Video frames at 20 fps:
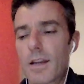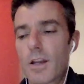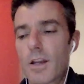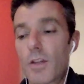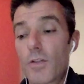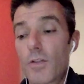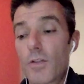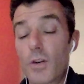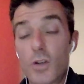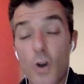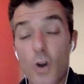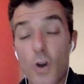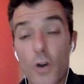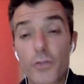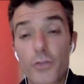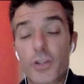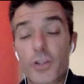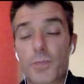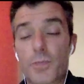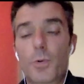the
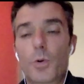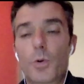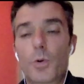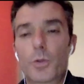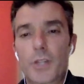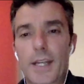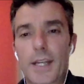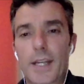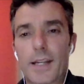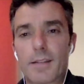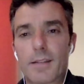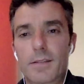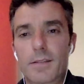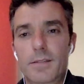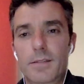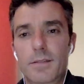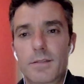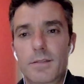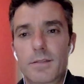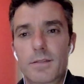non-sporting
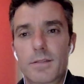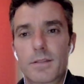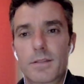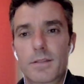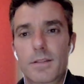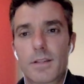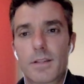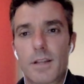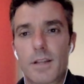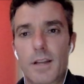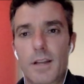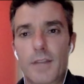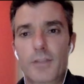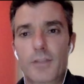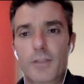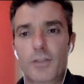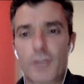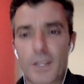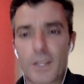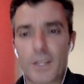life
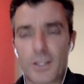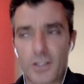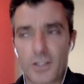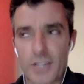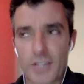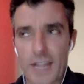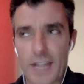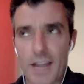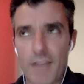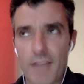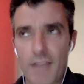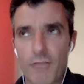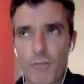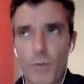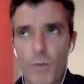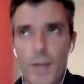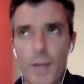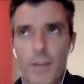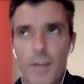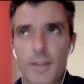stressors have,
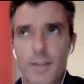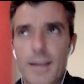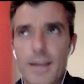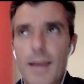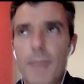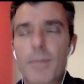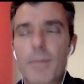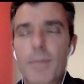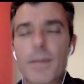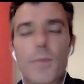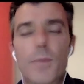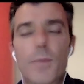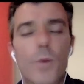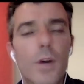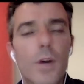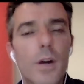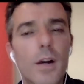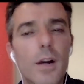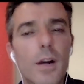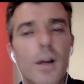whether that be
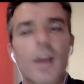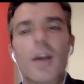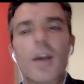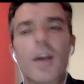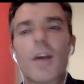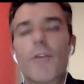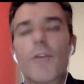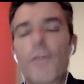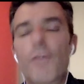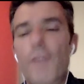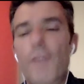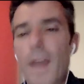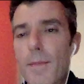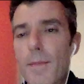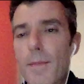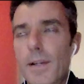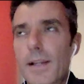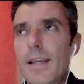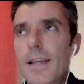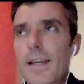work,
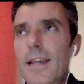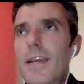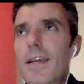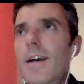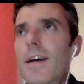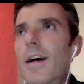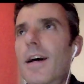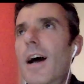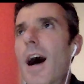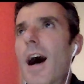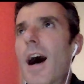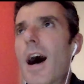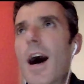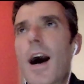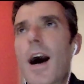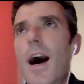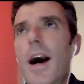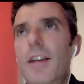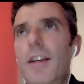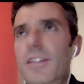family,
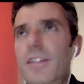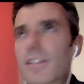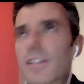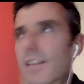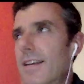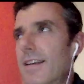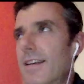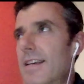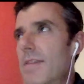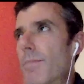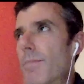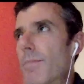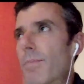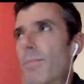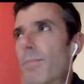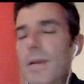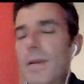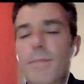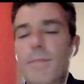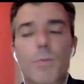sleep,
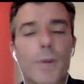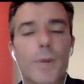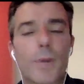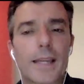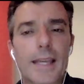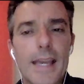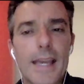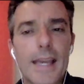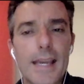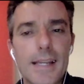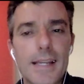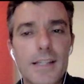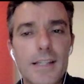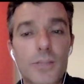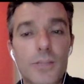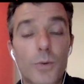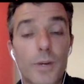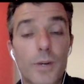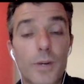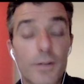people with kids,
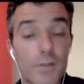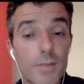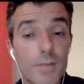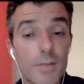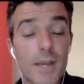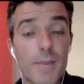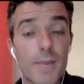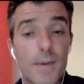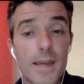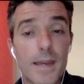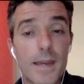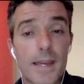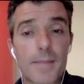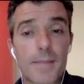whatever it may be?